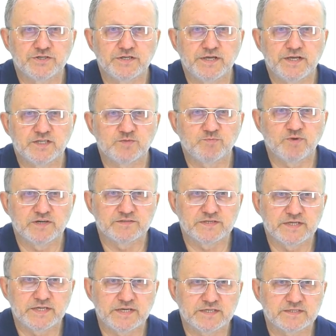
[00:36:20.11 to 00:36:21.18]
gained by the
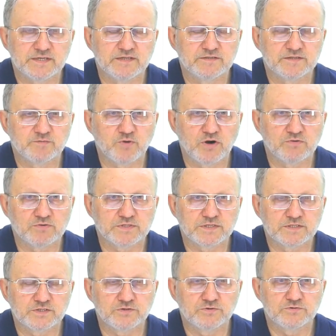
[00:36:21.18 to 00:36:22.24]
gas in the
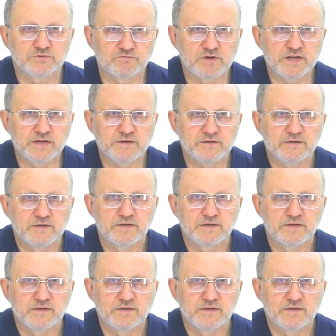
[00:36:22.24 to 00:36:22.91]
process 2,3